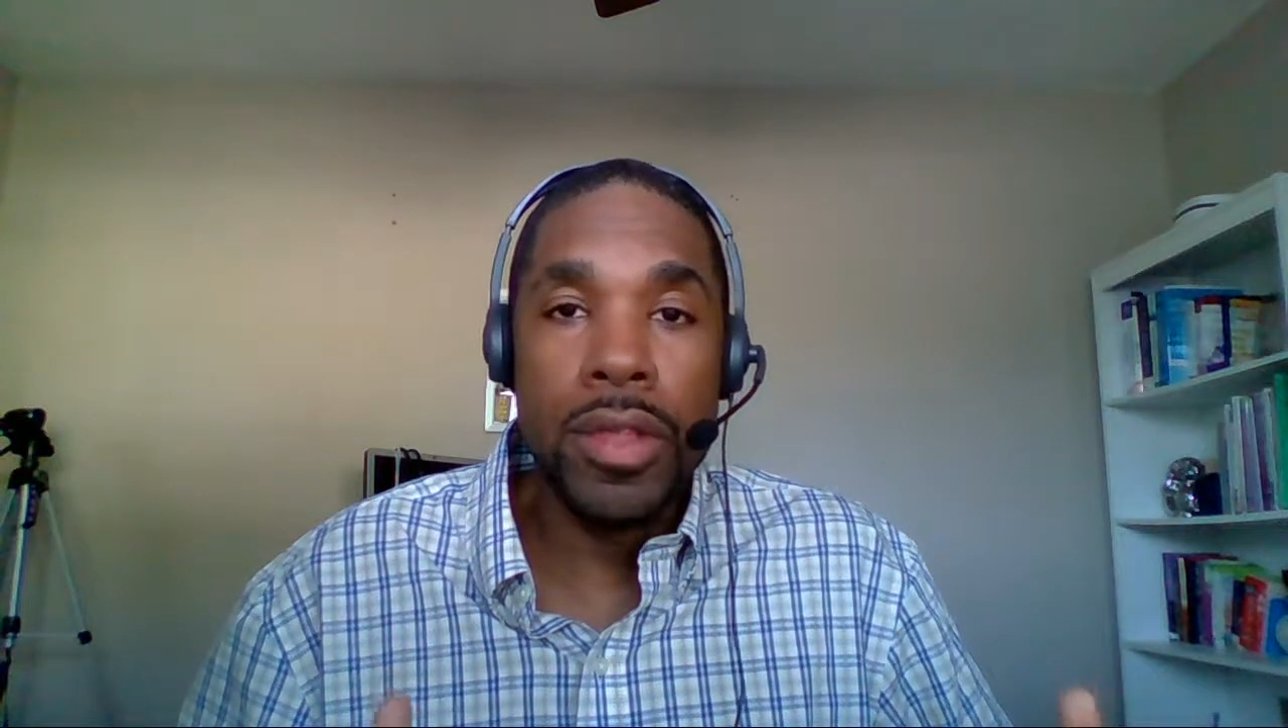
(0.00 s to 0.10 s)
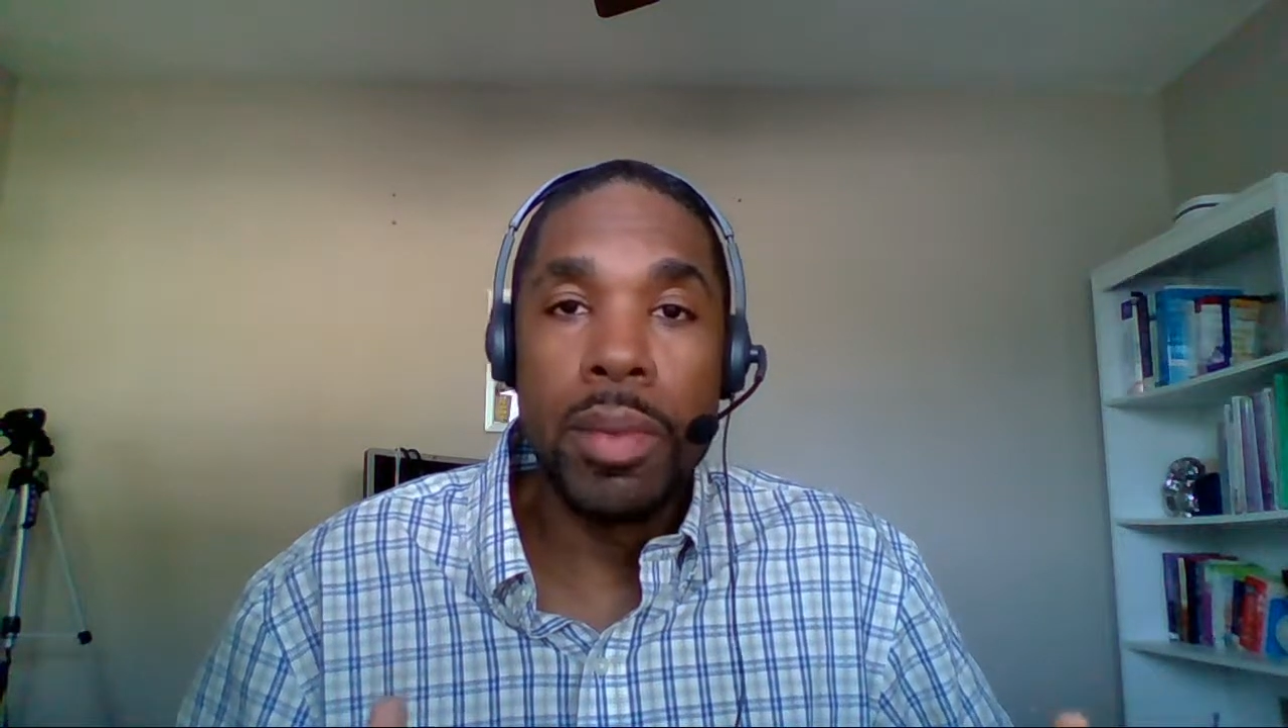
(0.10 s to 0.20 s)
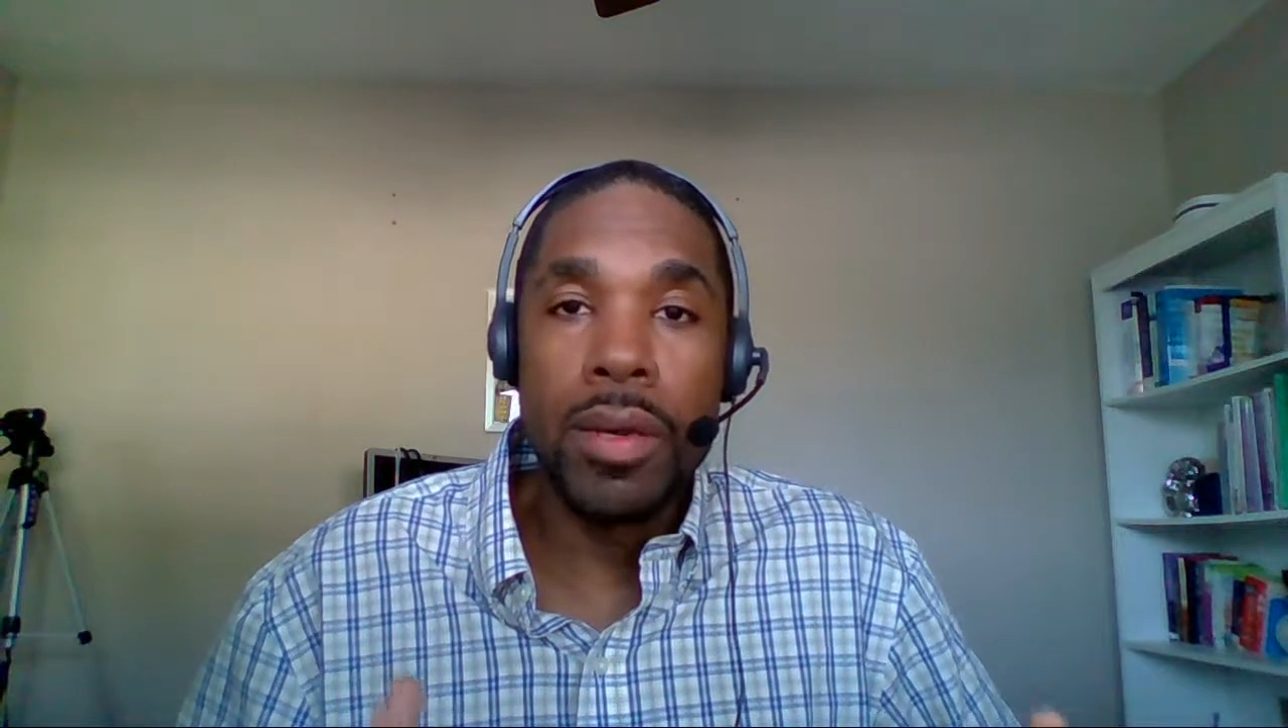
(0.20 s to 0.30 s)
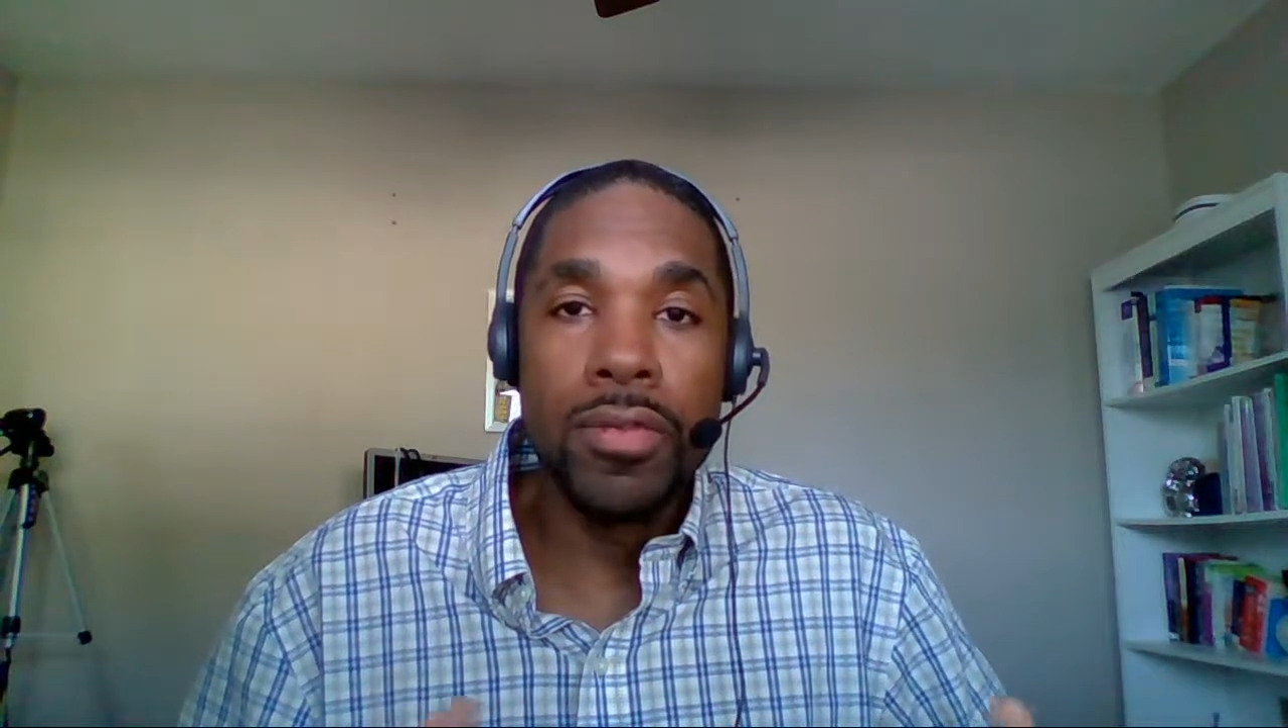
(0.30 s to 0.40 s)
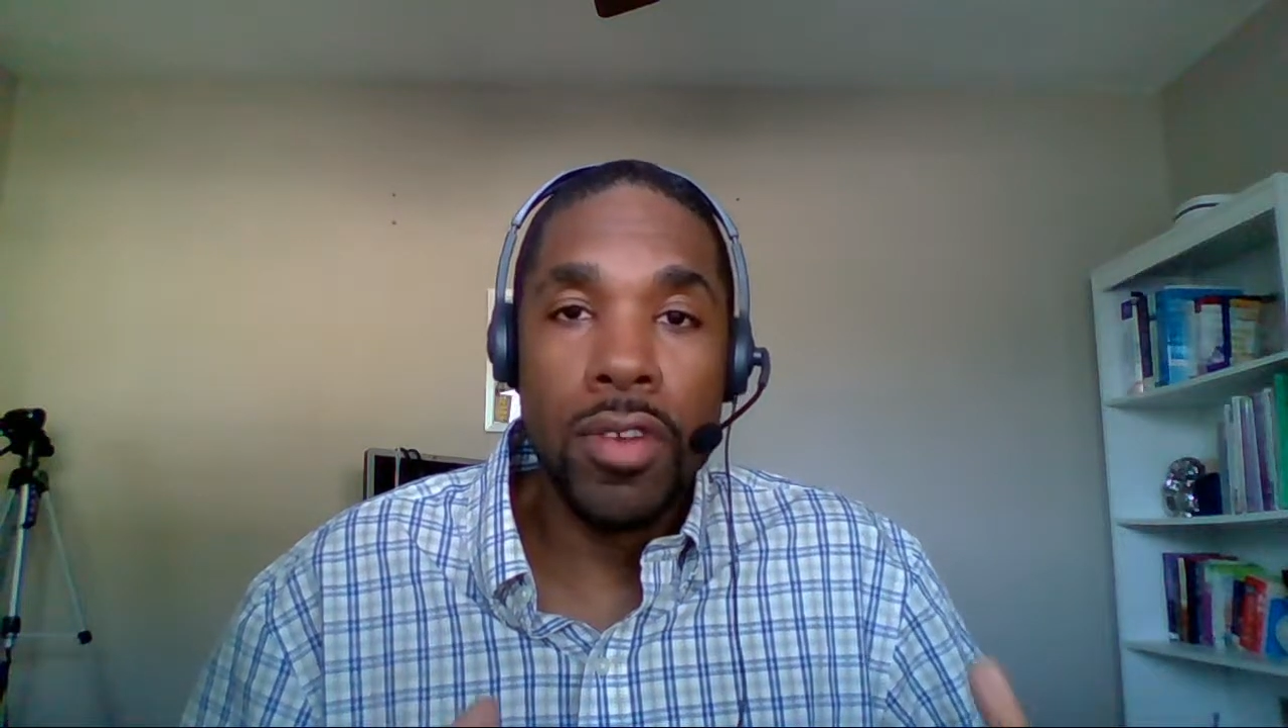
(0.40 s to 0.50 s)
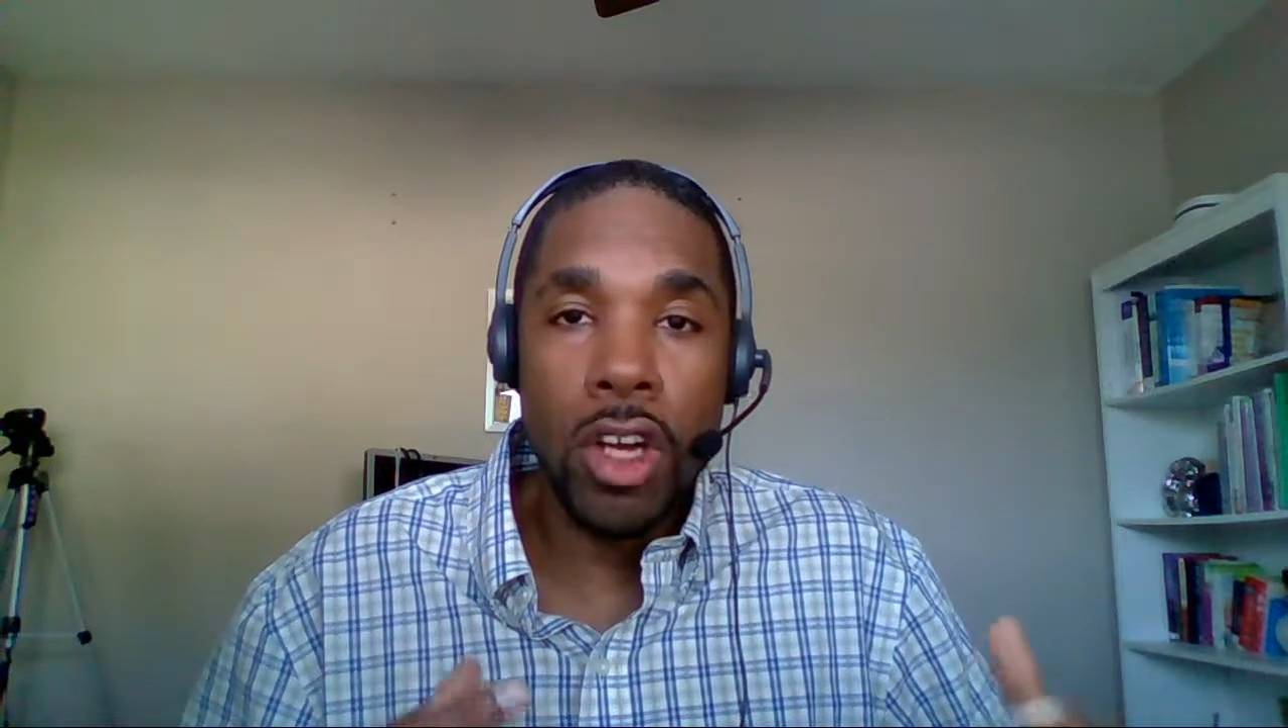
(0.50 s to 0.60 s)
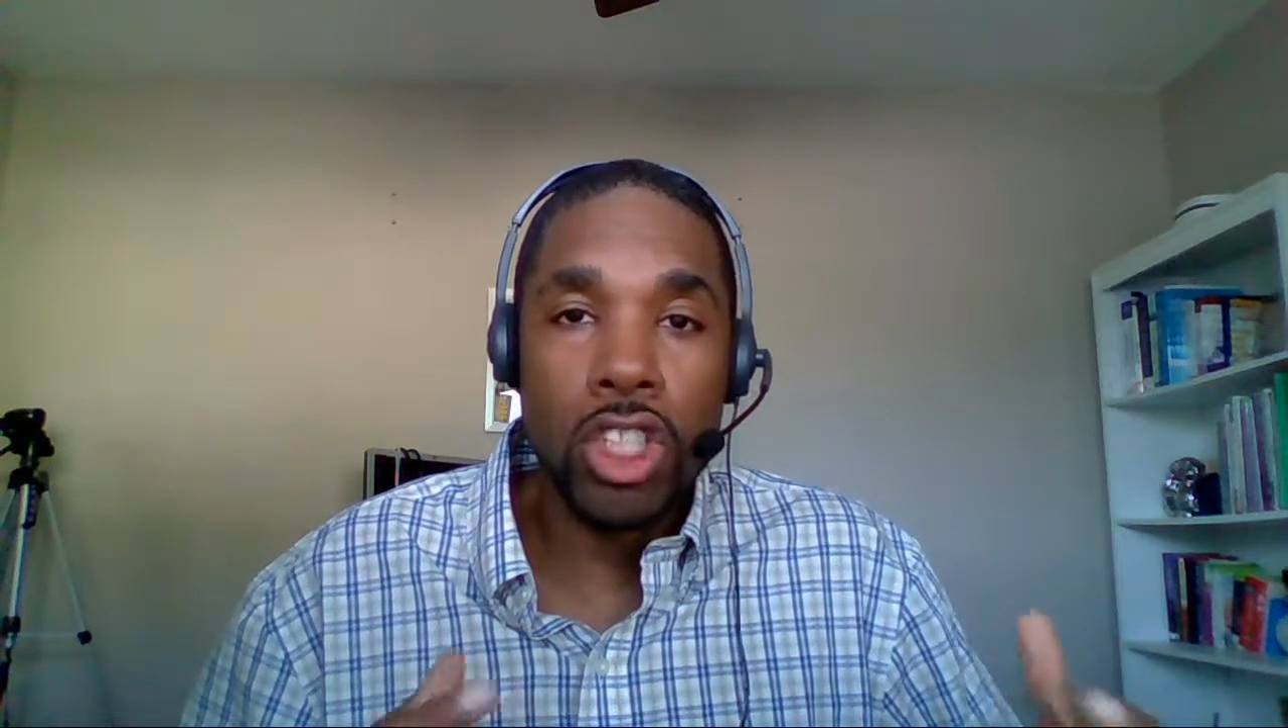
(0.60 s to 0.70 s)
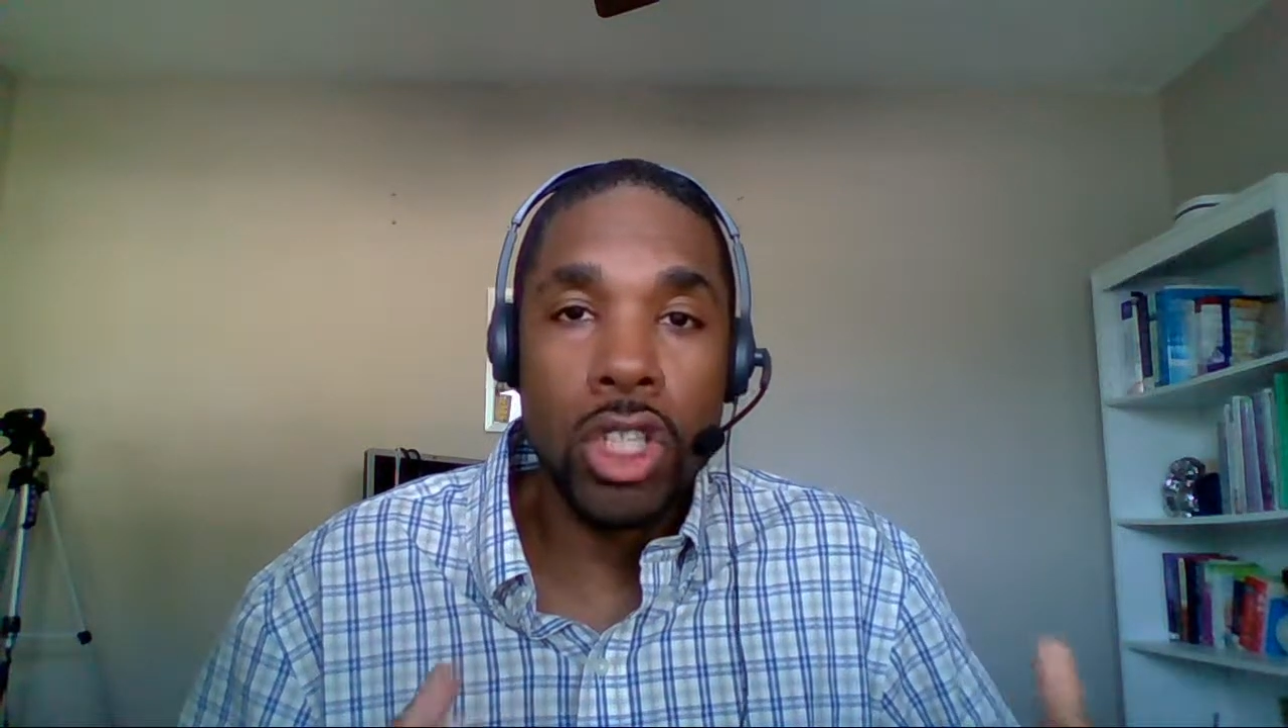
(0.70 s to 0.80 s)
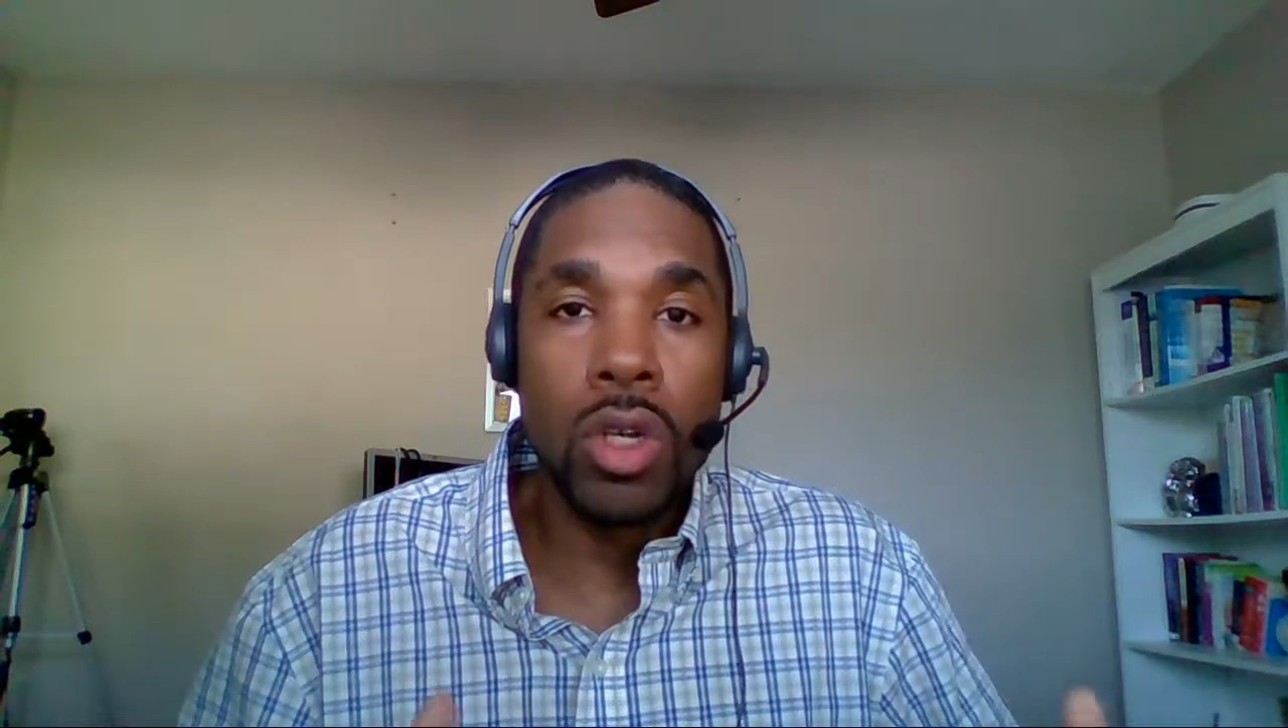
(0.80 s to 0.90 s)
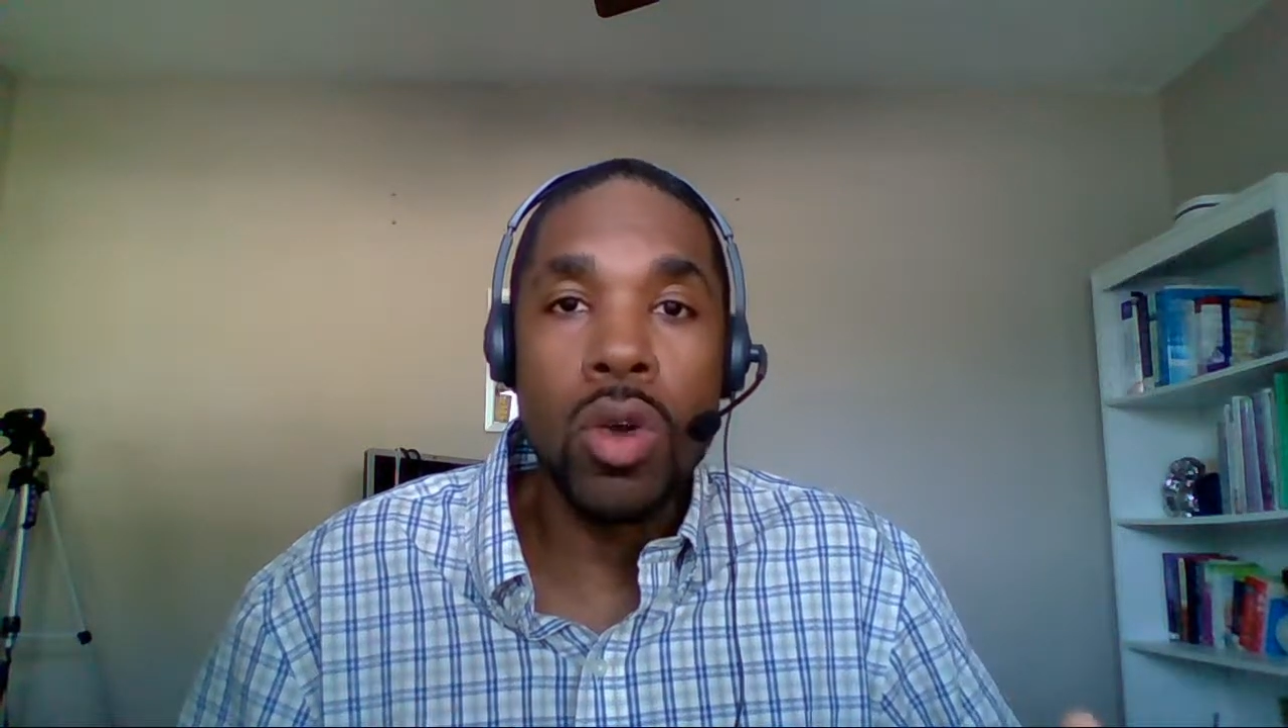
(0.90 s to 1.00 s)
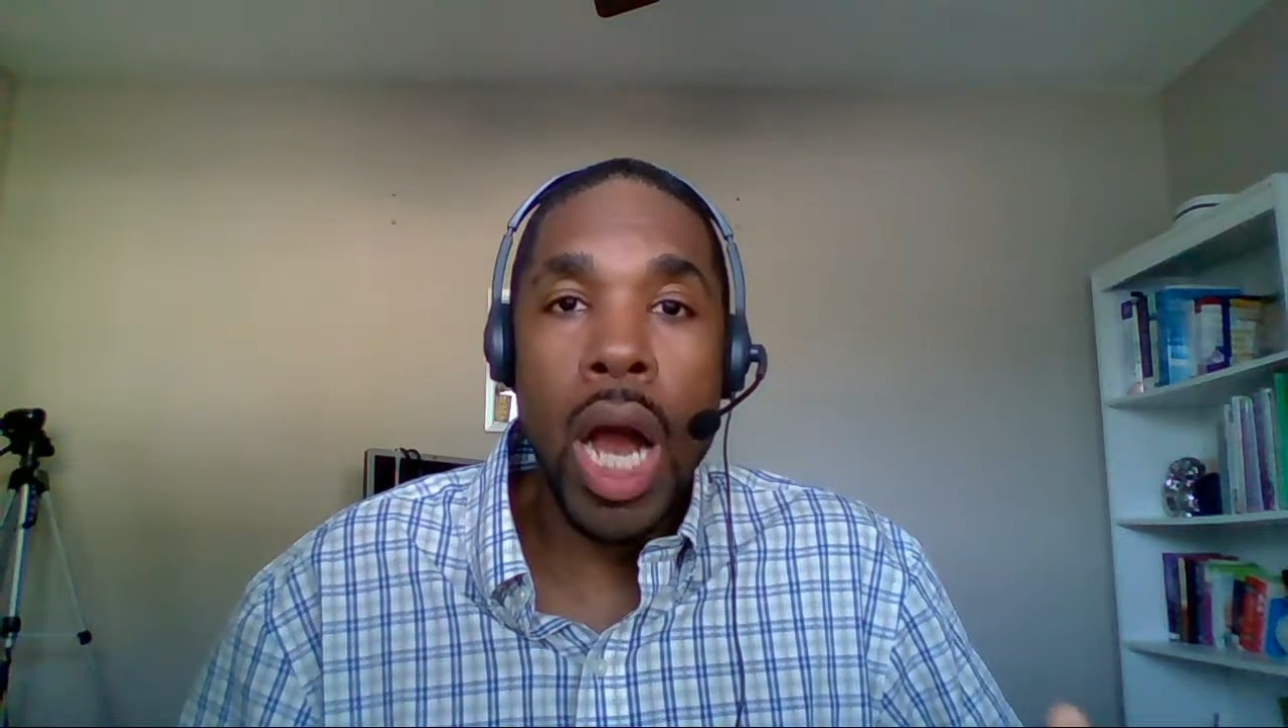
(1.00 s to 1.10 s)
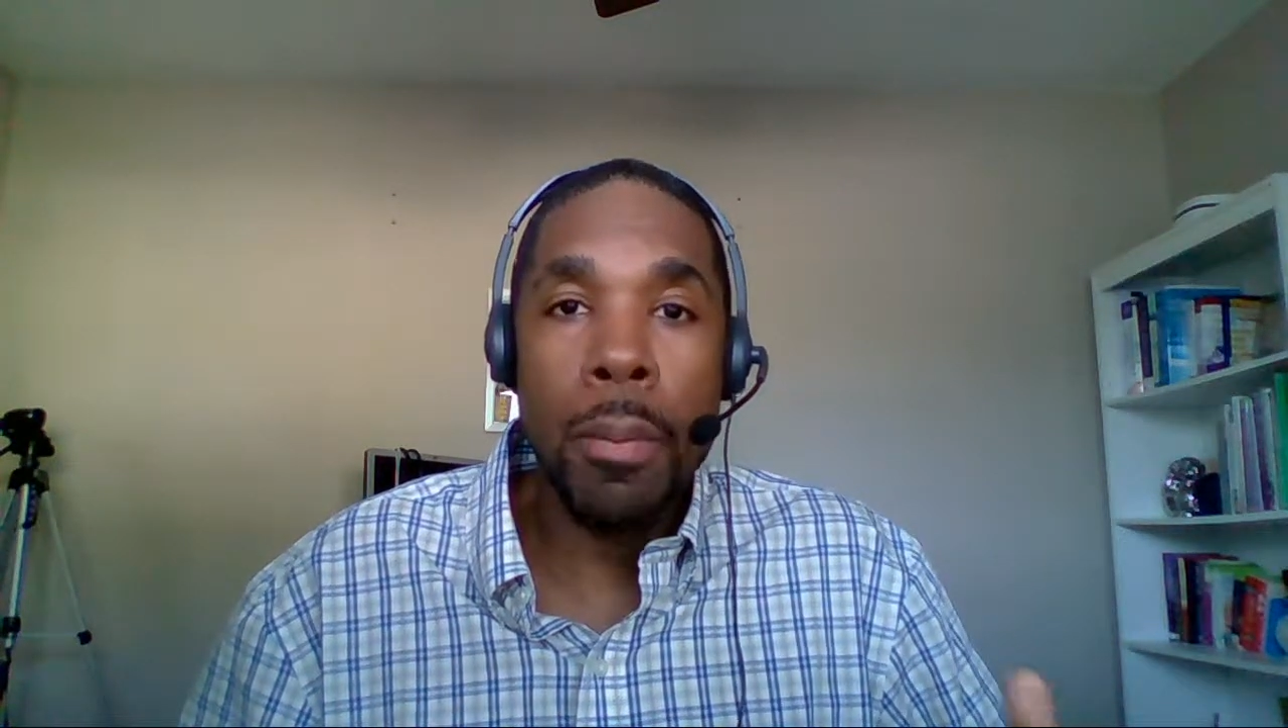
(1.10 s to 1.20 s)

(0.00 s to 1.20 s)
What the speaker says: to be functional,